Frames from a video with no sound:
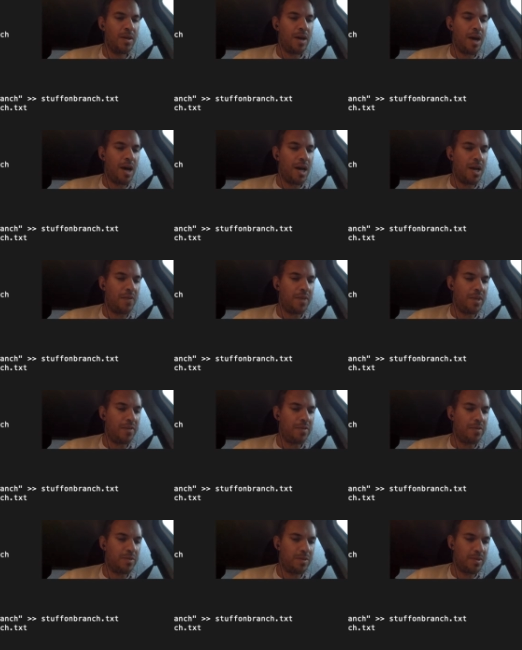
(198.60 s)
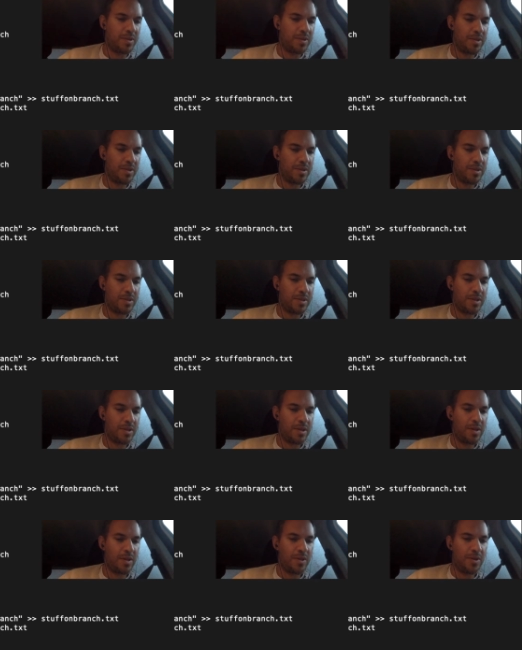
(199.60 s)
ah yeah, we have to
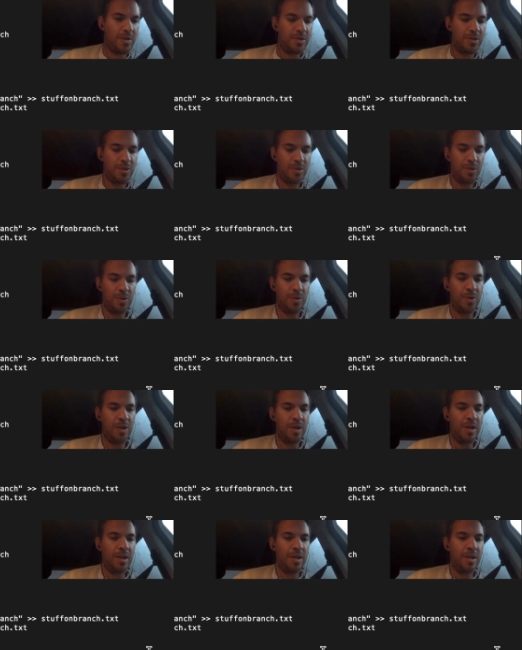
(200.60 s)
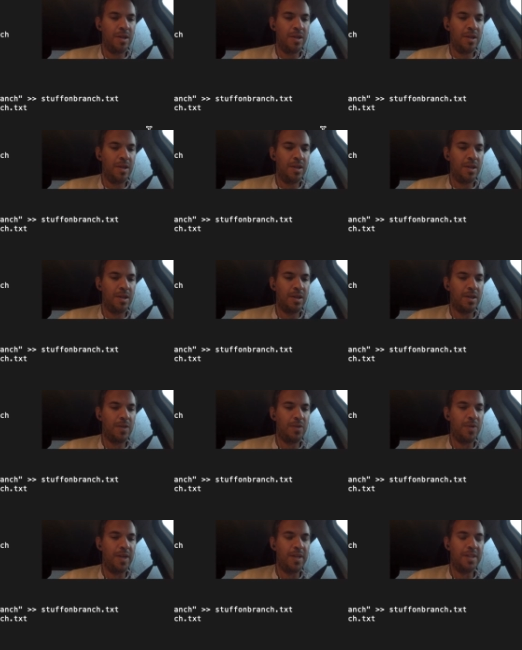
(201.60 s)
also
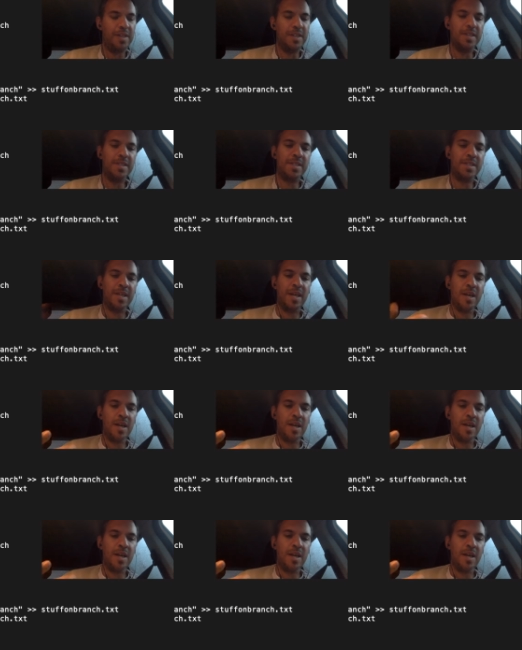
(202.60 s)
create this